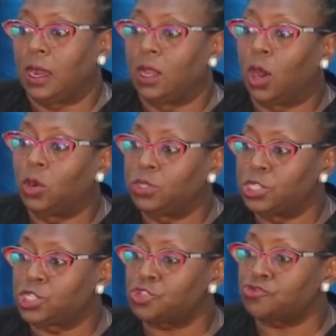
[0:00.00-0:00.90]
along
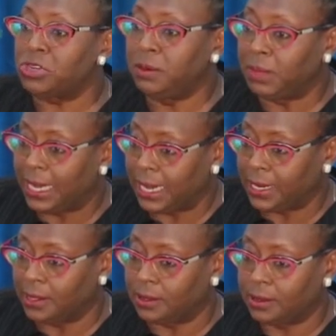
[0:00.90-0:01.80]
the
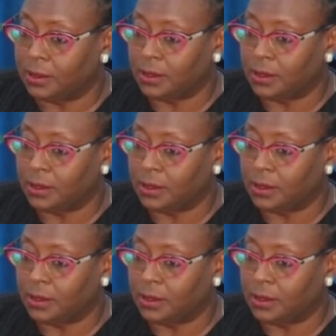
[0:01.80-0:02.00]
streamline,